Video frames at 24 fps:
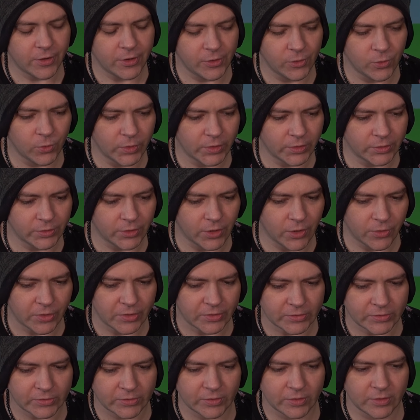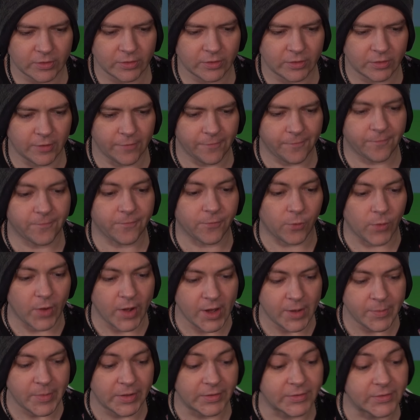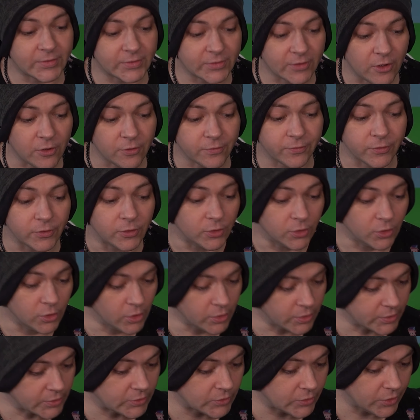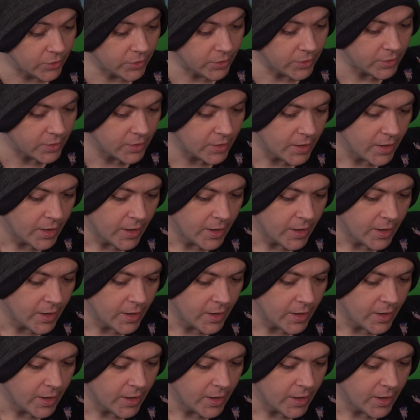you will notice the frame itself looks good,